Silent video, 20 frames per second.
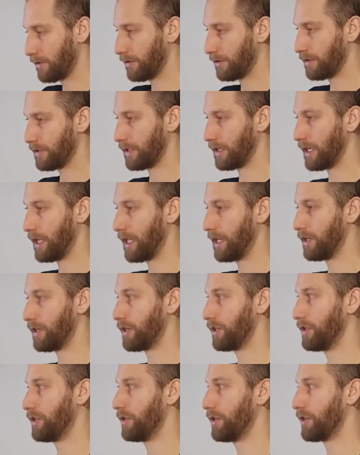So again, you
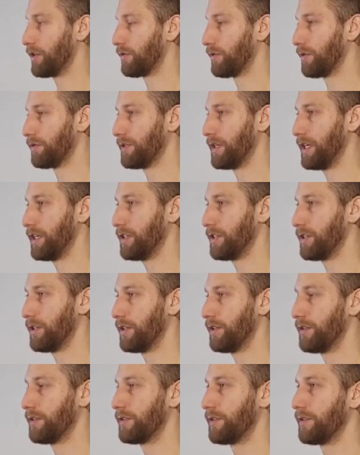can do your
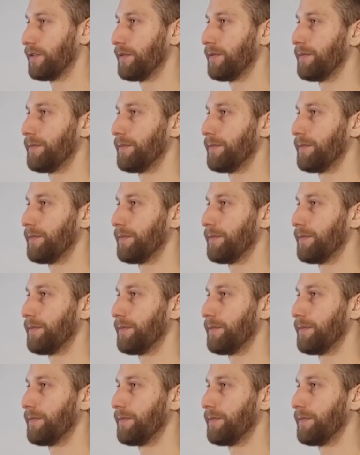rotations.